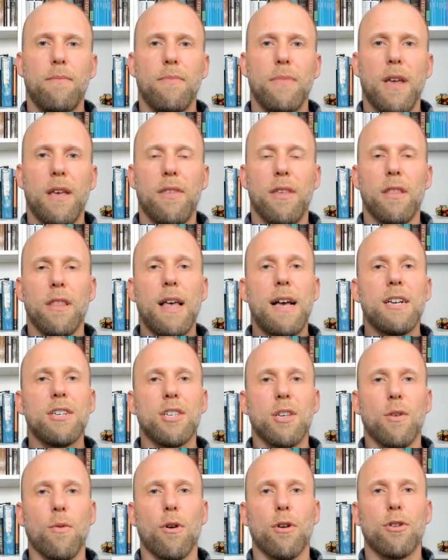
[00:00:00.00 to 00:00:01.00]
And then
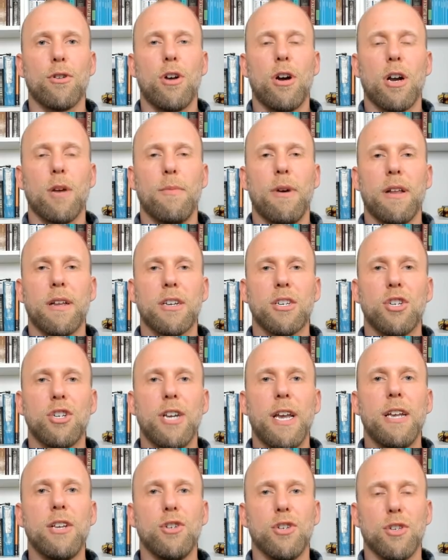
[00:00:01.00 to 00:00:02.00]
lastly, we're going to talk about
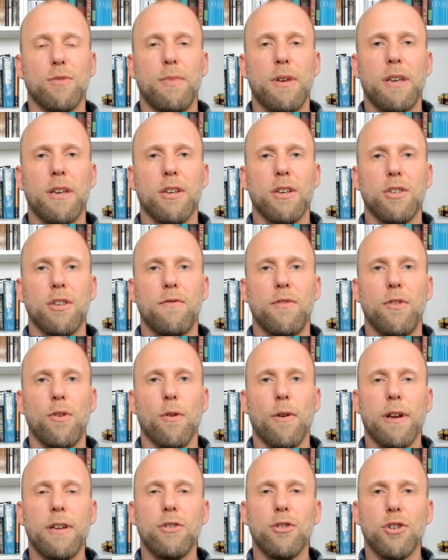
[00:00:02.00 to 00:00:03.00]
exchanges, because if
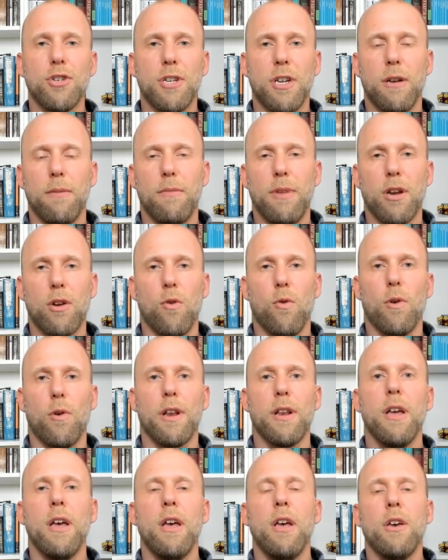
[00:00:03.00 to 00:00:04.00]
you're interested in
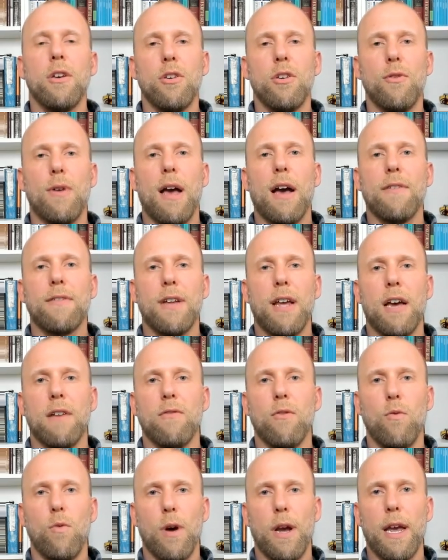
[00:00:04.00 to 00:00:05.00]
Bitcoin, you have to have
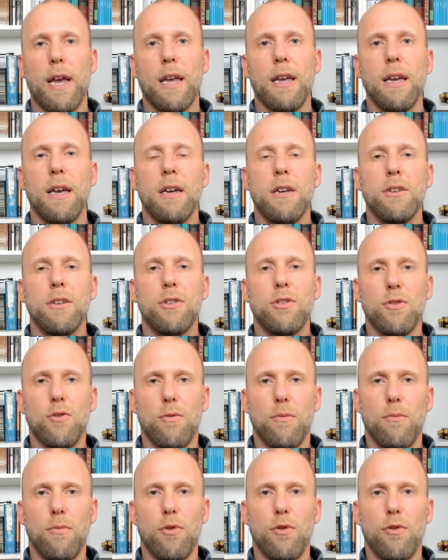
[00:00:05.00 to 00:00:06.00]
a way to
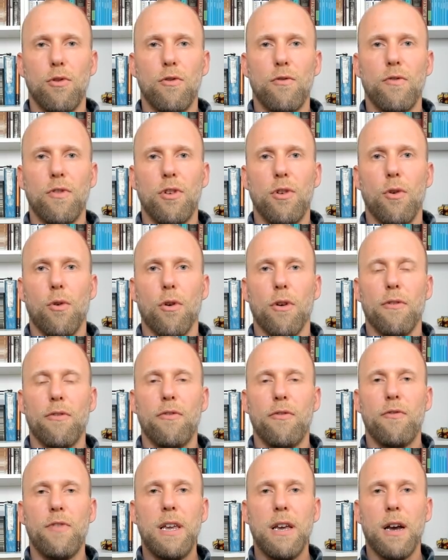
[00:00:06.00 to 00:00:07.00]
move your
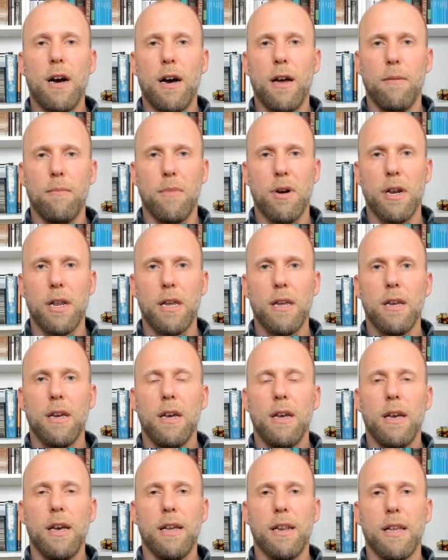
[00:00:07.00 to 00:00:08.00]
fiat money
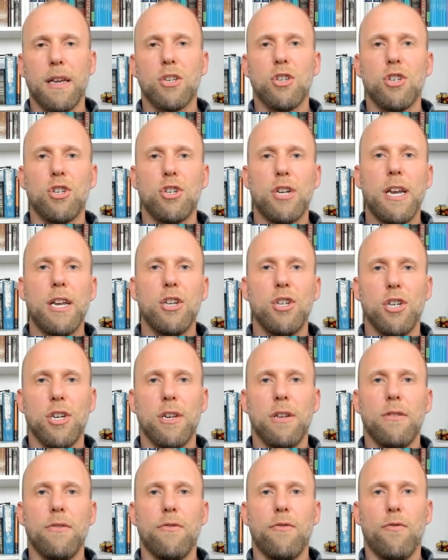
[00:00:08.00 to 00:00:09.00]
and exchange
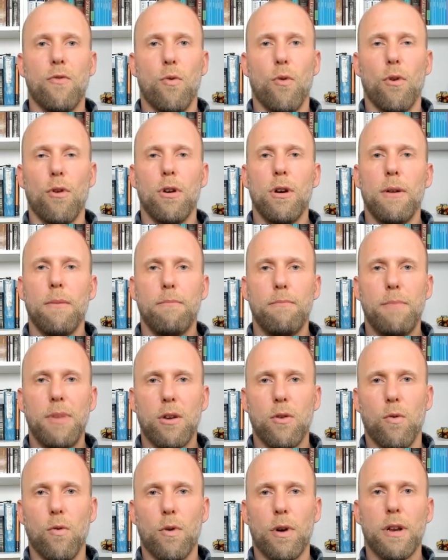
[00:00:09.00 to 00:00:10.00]
it for
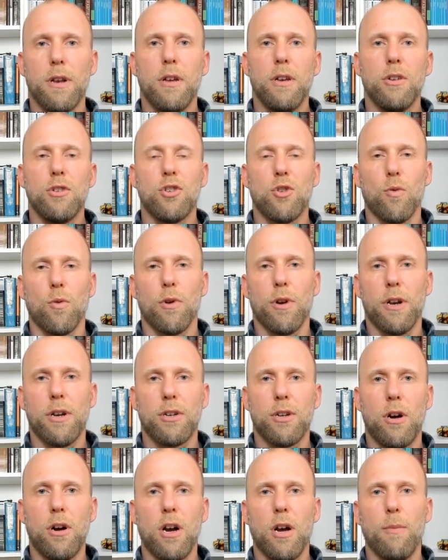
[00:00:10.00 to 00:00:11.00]
Bitcoin. So we're going
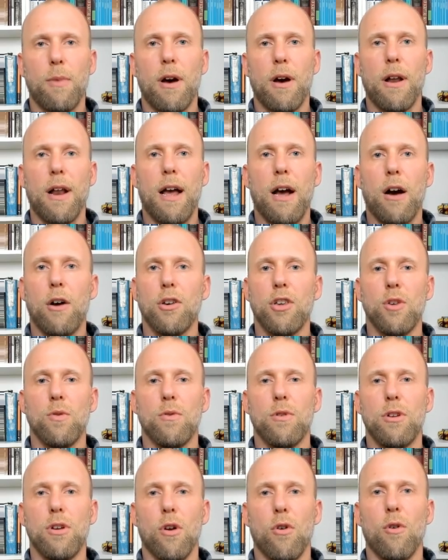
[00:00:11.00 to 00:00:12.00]
to talk about how you
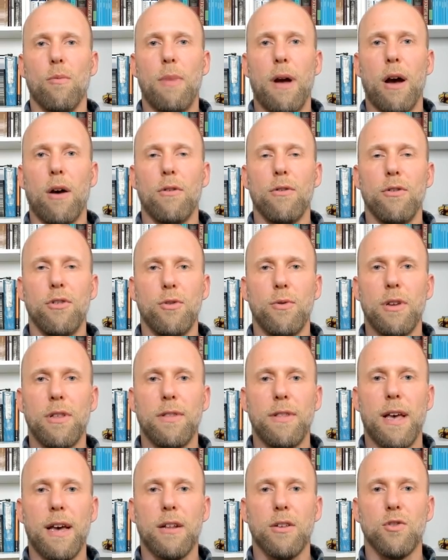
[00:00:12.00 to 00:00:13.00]
would go about doing
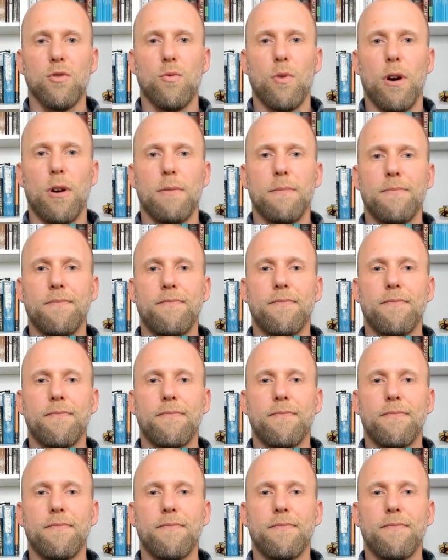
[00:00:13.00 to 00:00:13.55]
that as well.